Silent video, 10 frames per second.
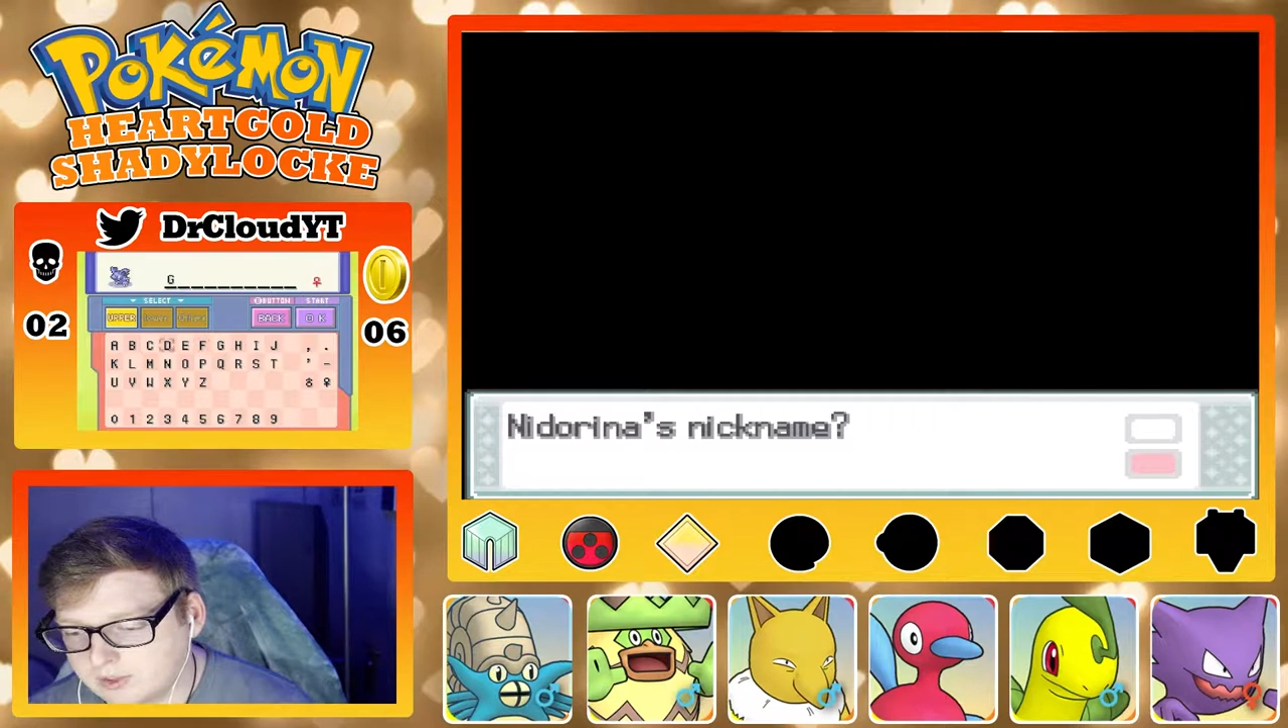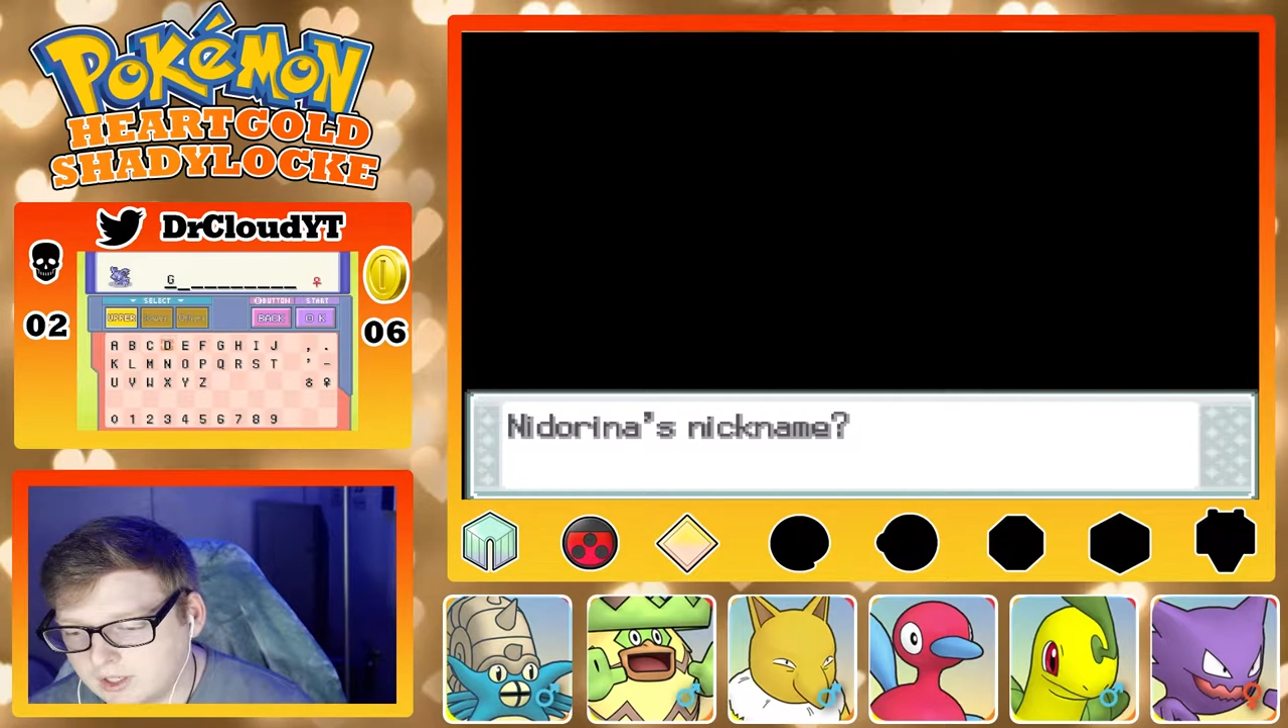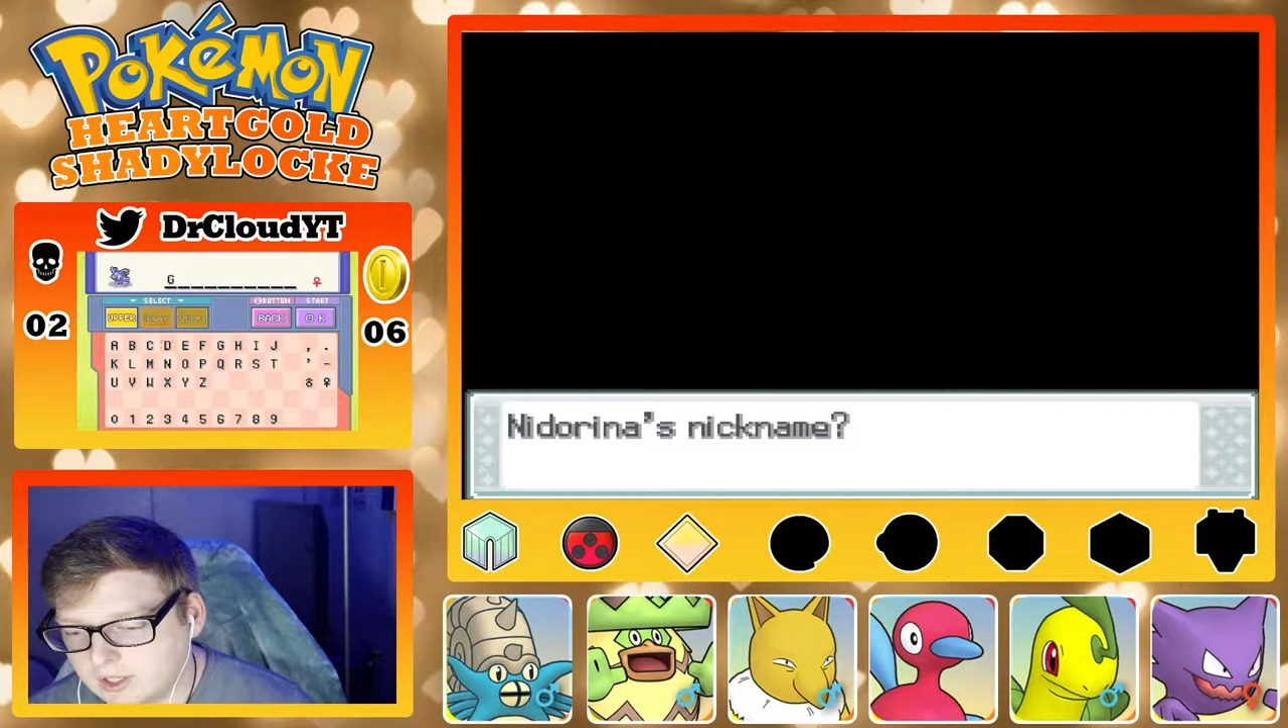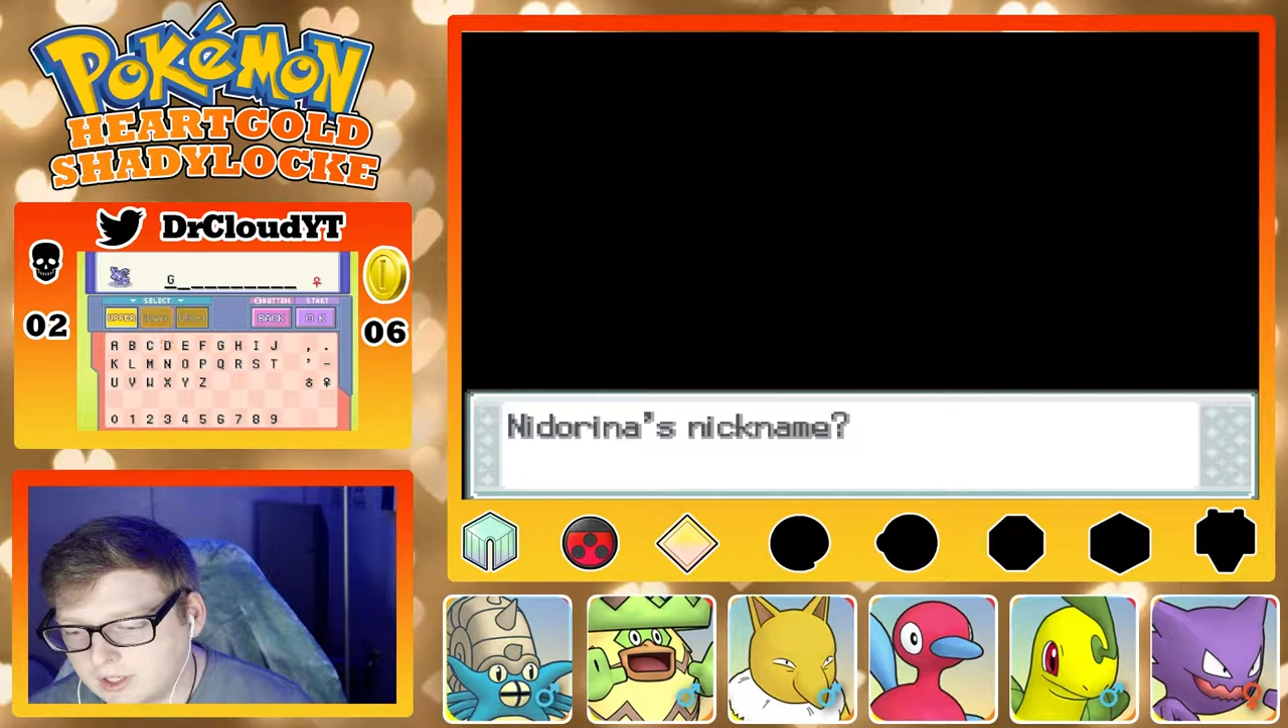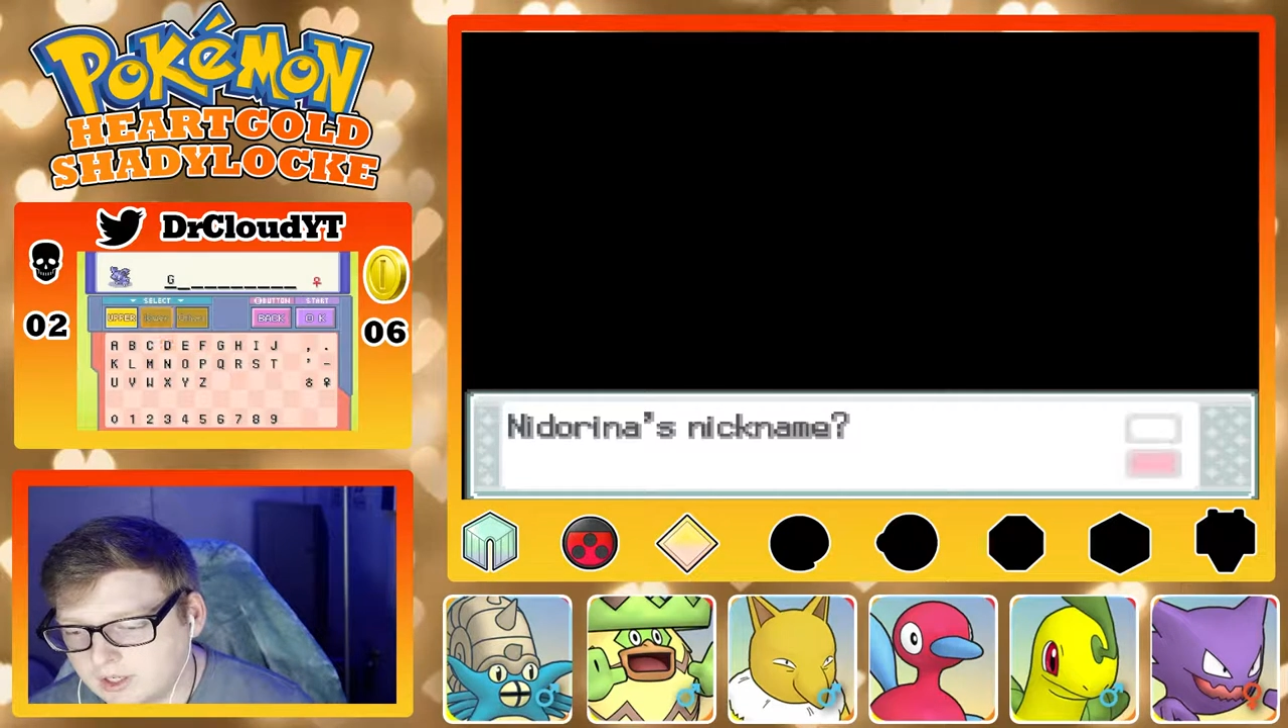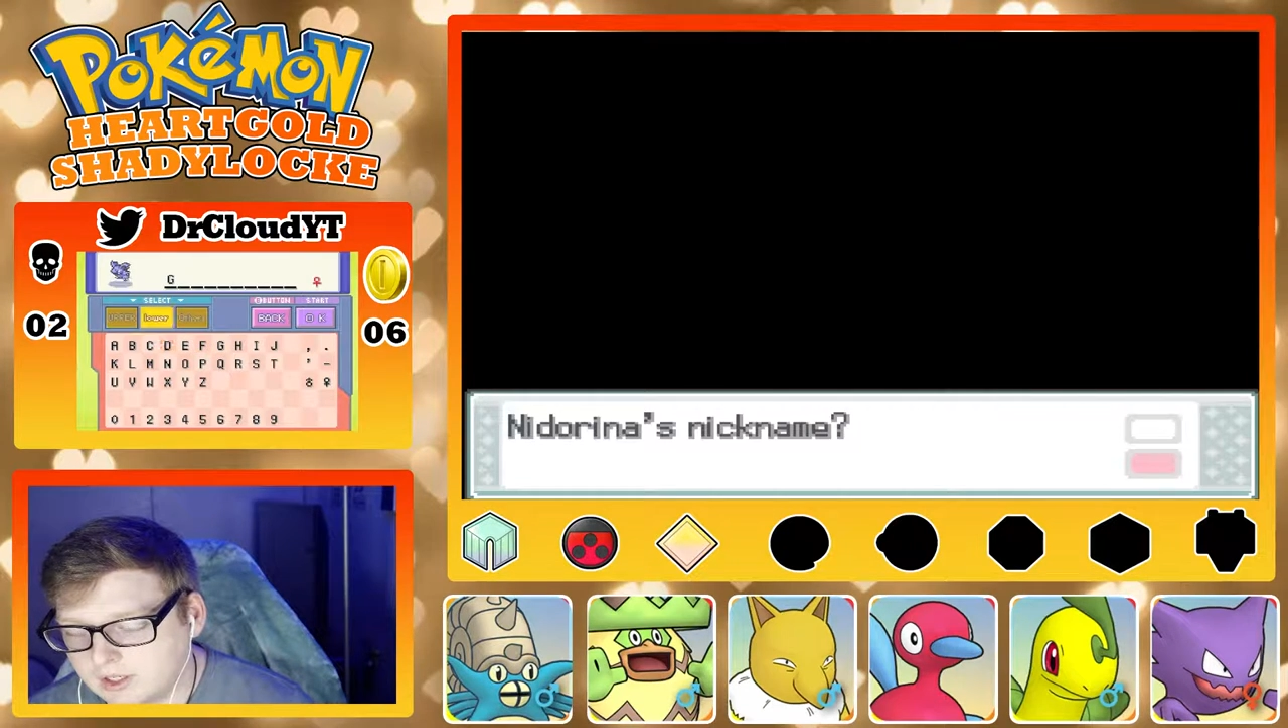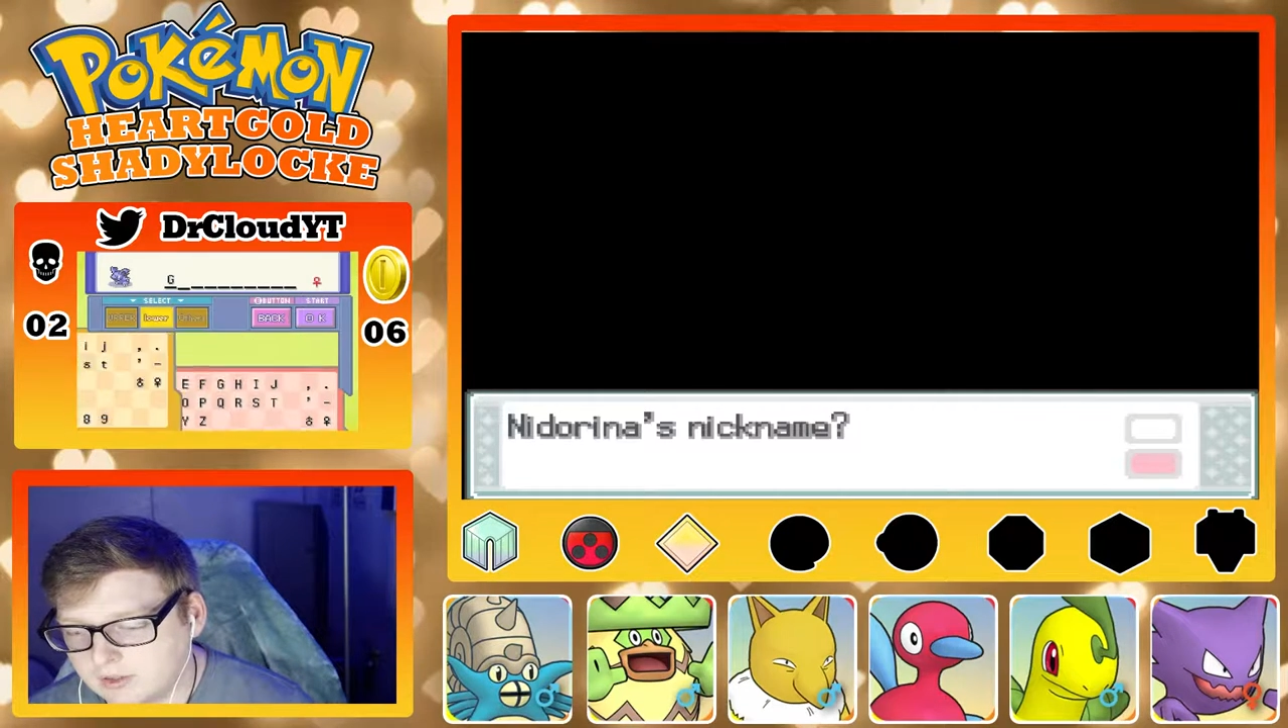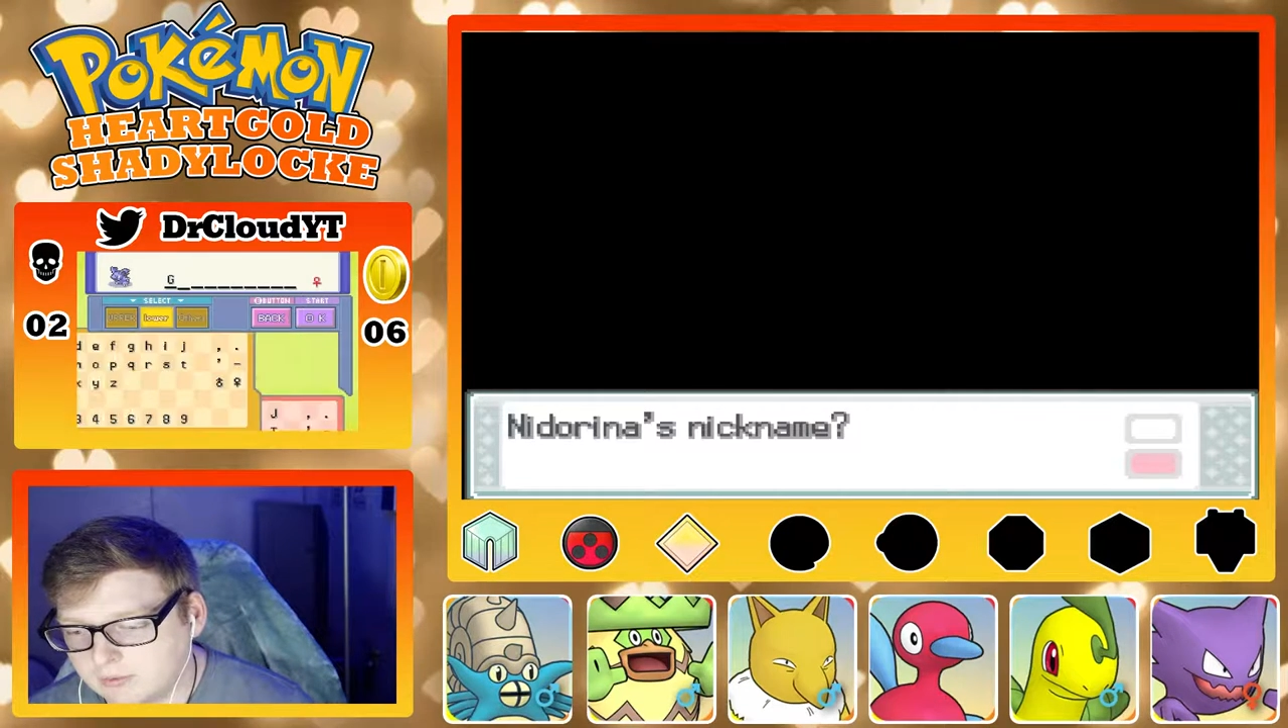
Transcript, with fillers: And